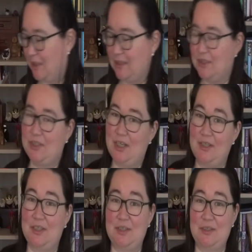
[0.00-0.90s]
going to show
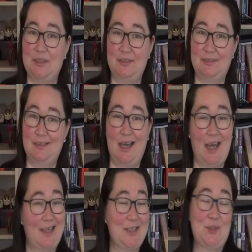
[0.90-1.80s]
you,
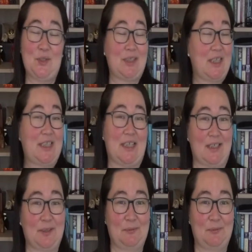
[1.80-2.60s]
it's not knitted.